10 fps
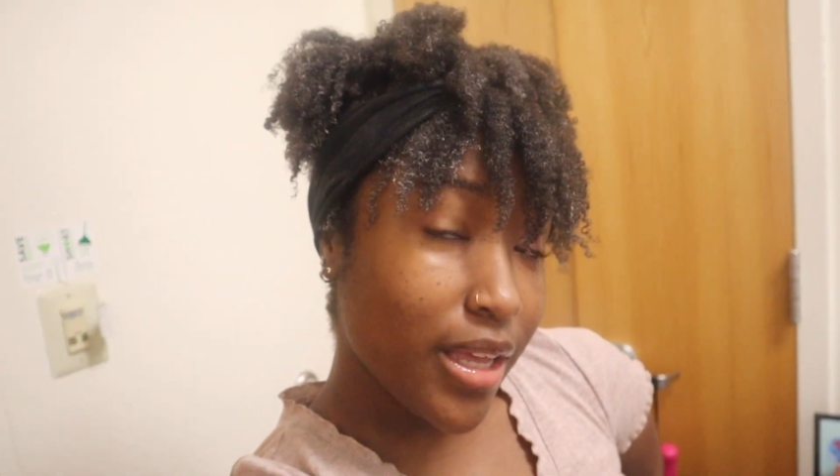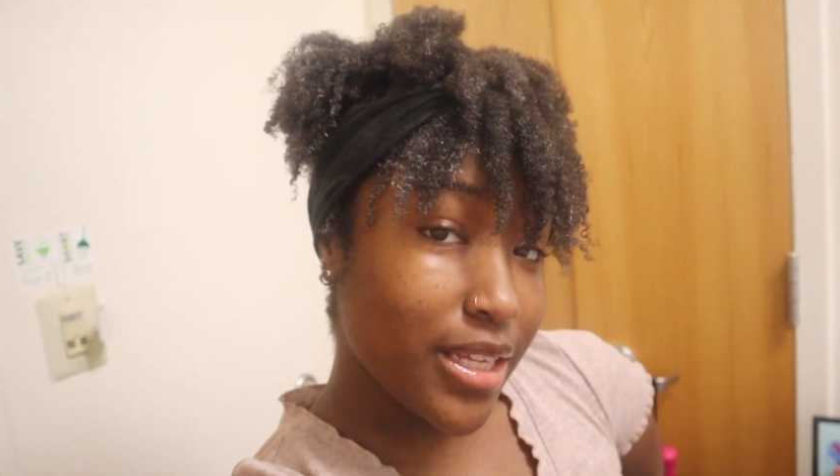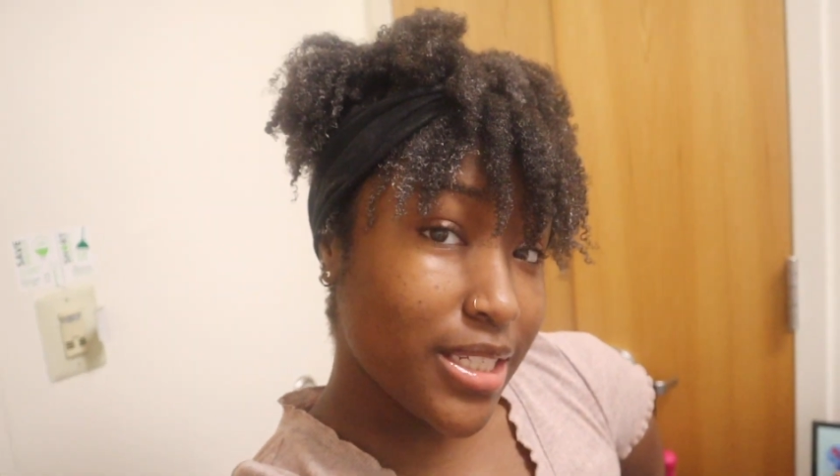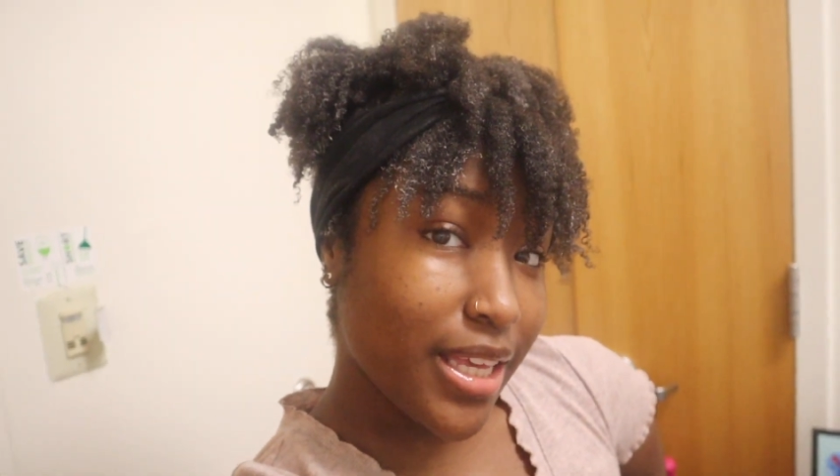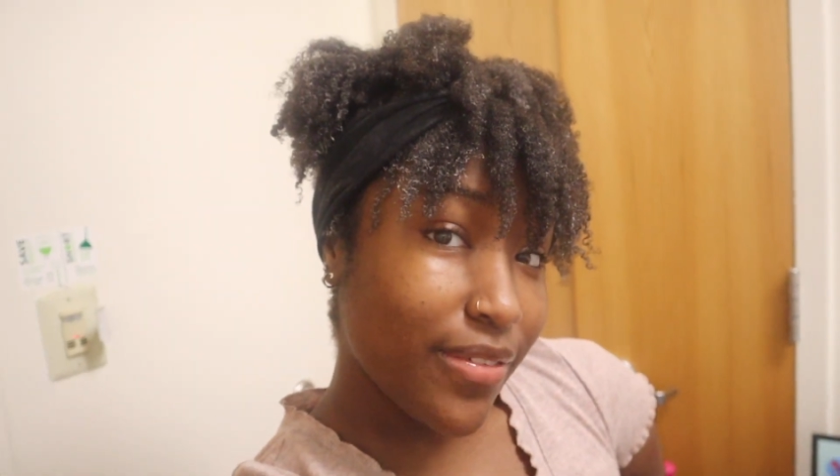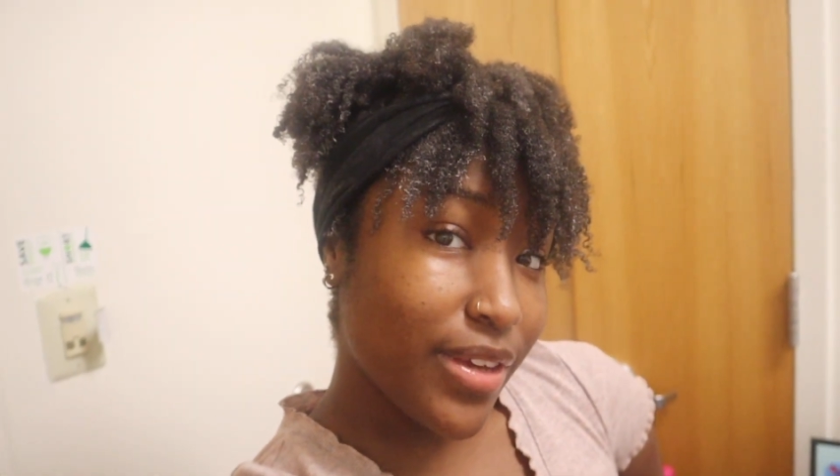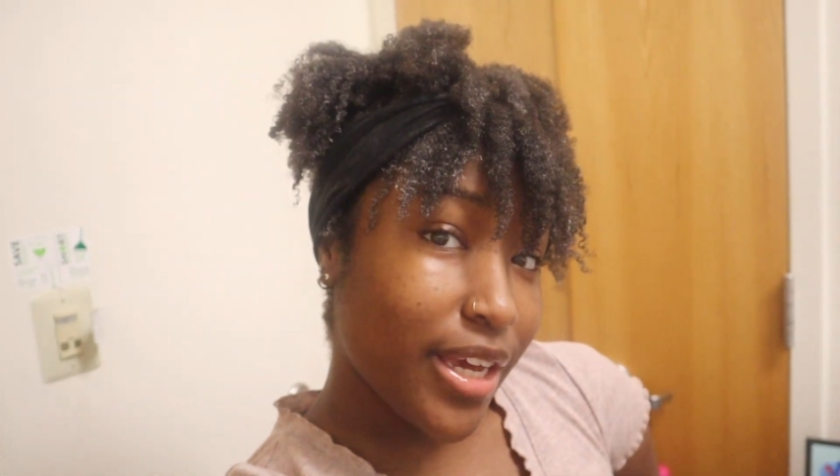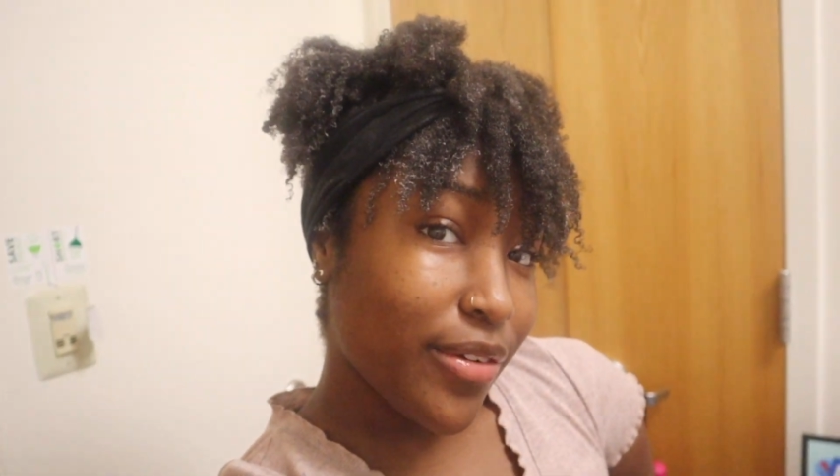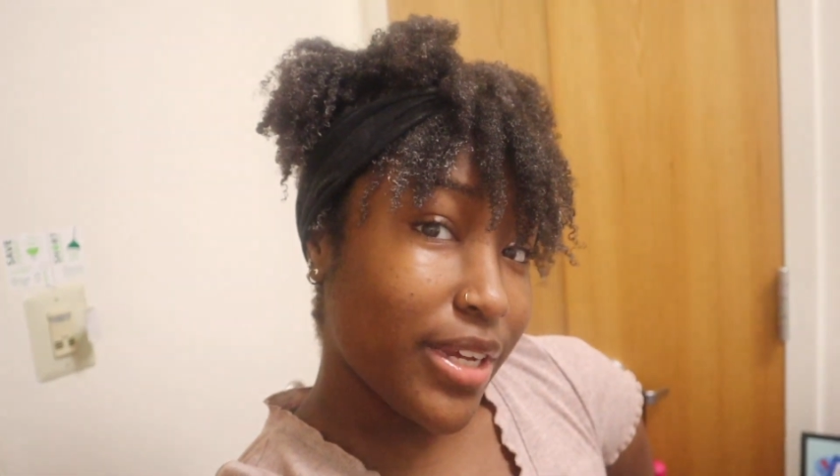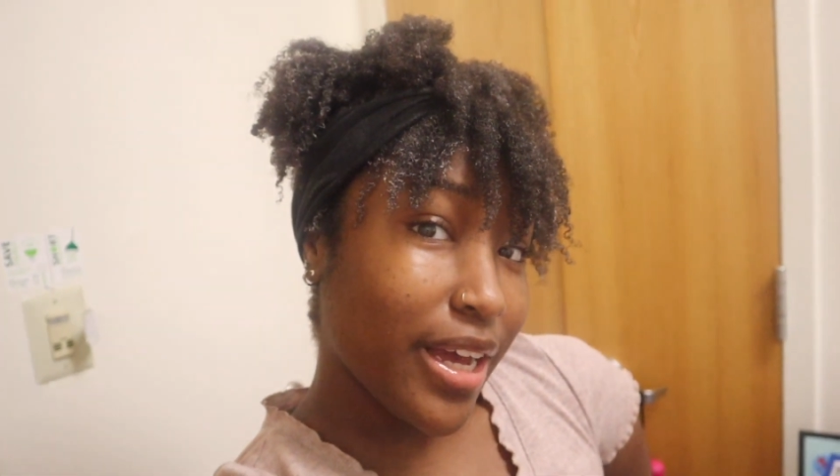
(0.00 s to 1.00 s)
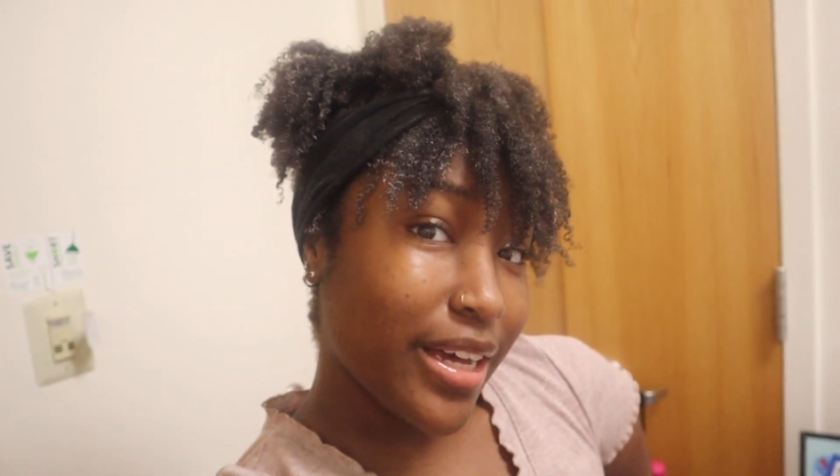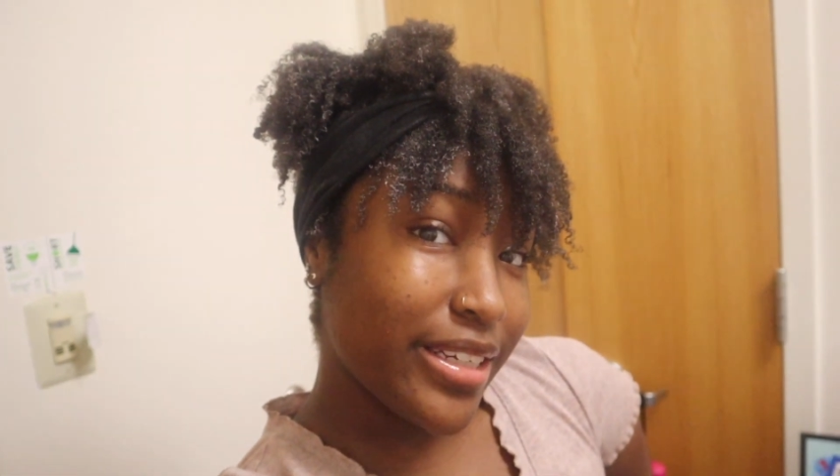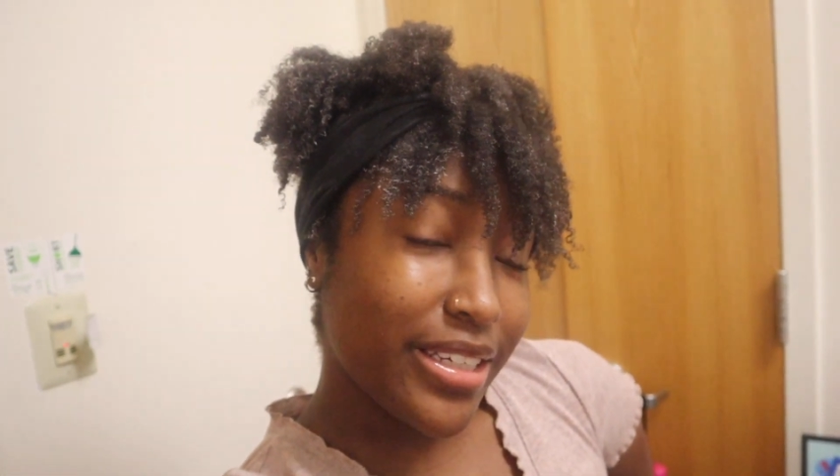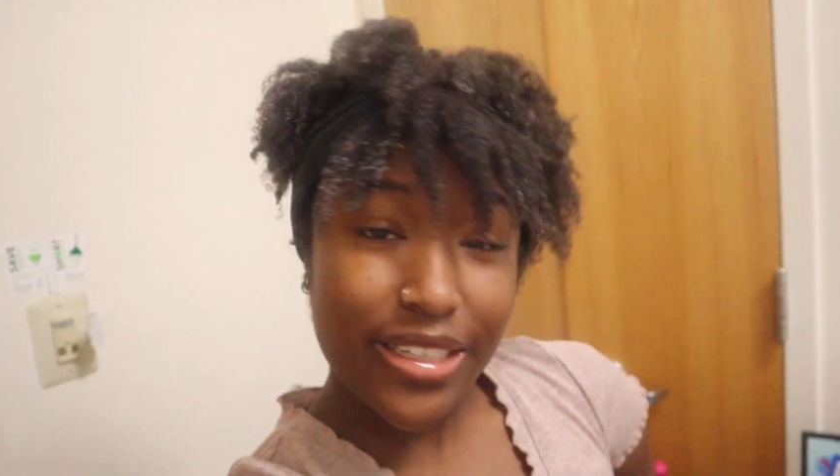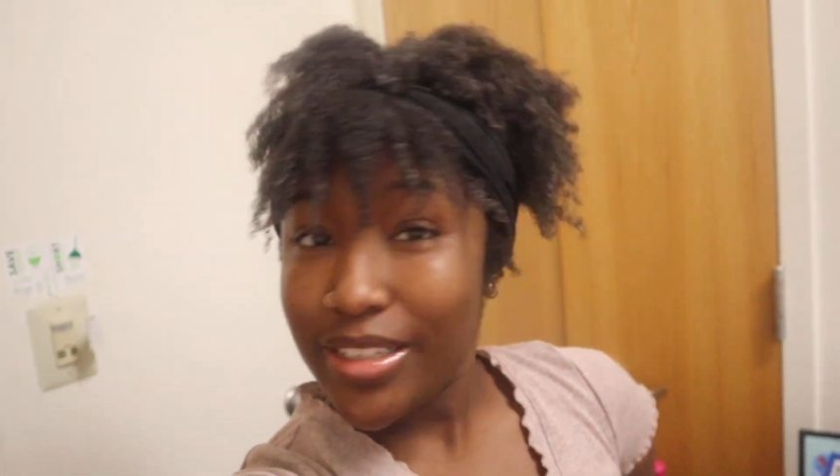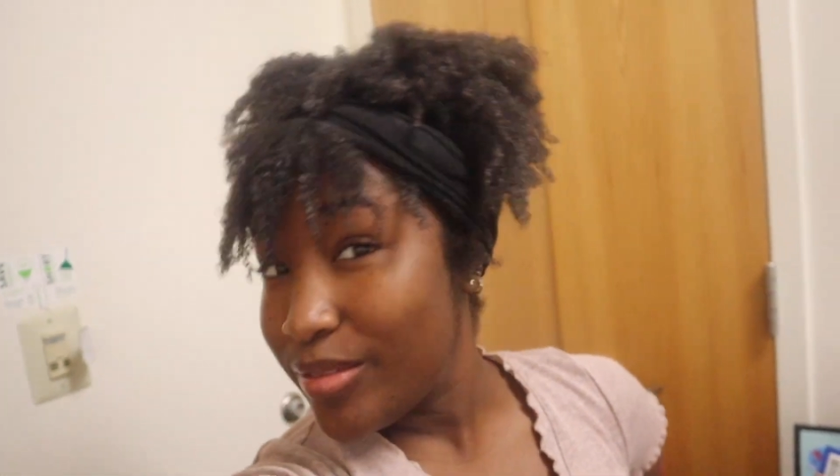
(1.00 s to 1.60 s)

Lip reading: Is it giving Ariani?